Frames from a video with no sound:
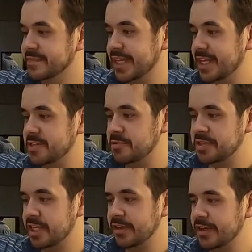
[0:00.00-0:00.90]
I guess you
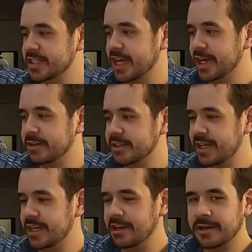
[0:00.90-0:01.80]
just eat it like a taco.
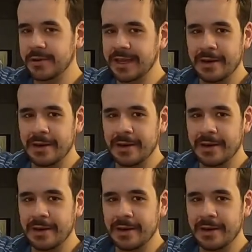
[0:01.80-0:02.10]
Then I don't know. I